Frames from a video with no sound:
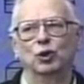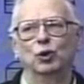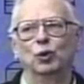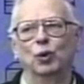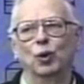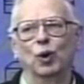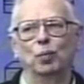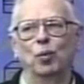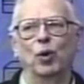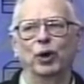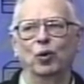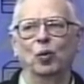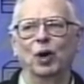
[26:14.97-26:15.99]
or
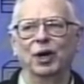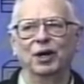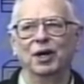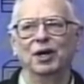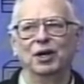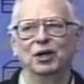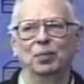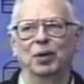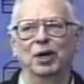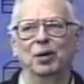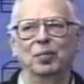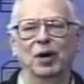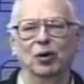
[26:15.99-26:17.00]
0.1,
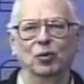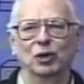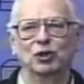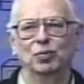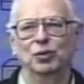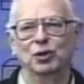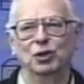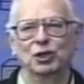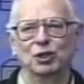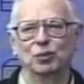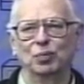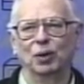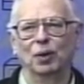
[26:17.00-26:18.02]
depending upon which
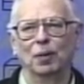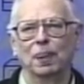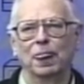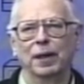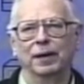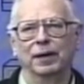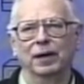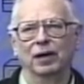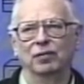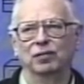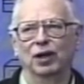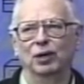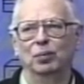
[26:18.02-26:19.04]
municipal uh,
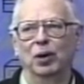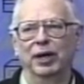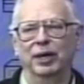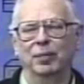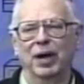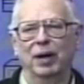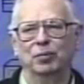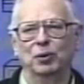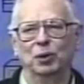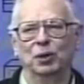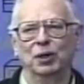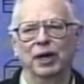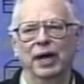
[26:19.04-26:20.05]
floodplain map you
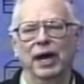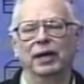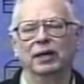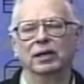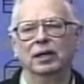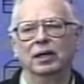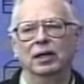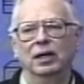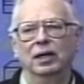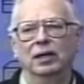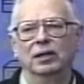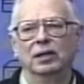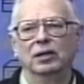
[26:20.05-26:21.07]
look at.
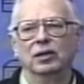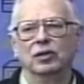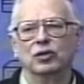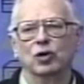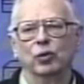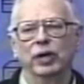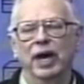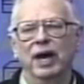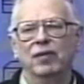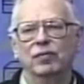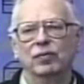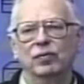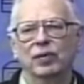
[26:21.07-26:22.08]
So we
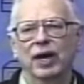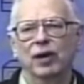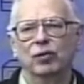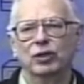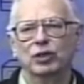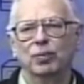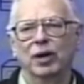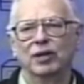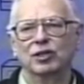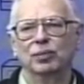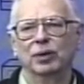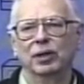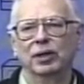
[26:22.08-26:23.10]
have that
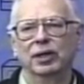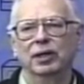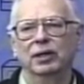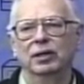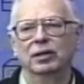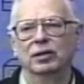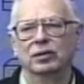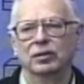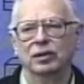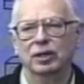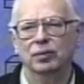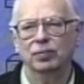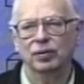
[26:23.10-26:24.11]
responsibility to
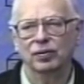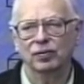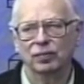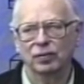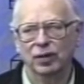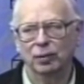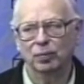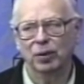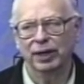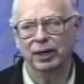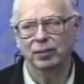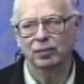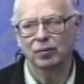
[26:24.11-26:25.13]
keep the
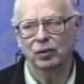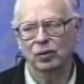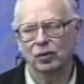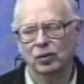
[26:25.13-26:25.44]
floodplain